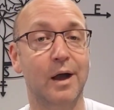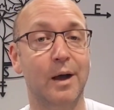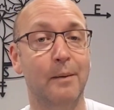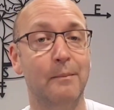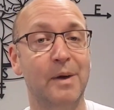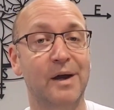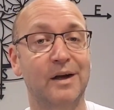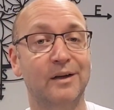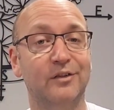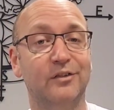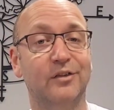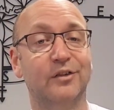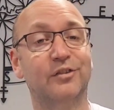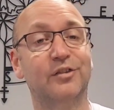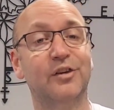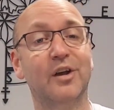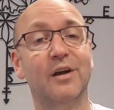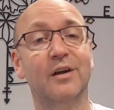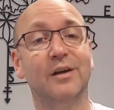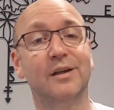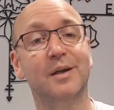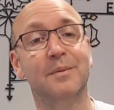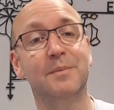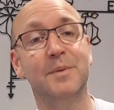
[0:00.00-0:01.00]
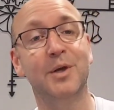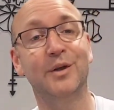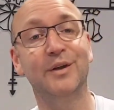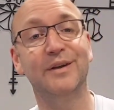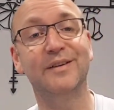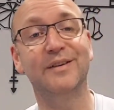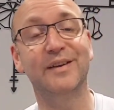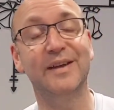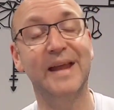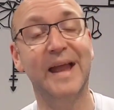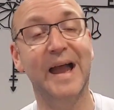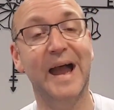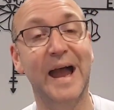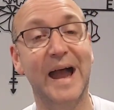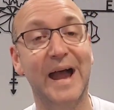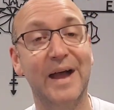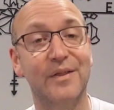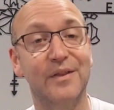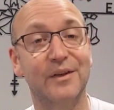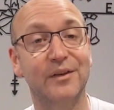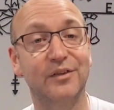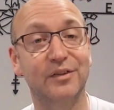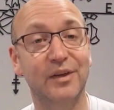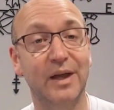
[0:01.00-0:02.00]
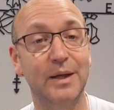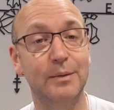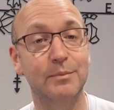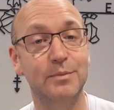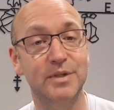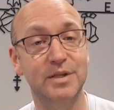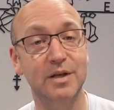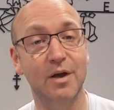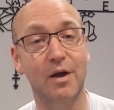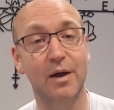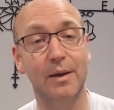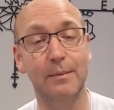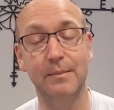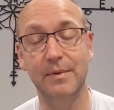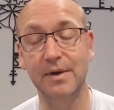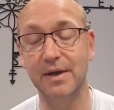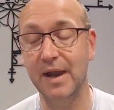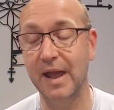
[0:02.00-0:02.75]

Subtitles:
amongst the shirt community at the same time.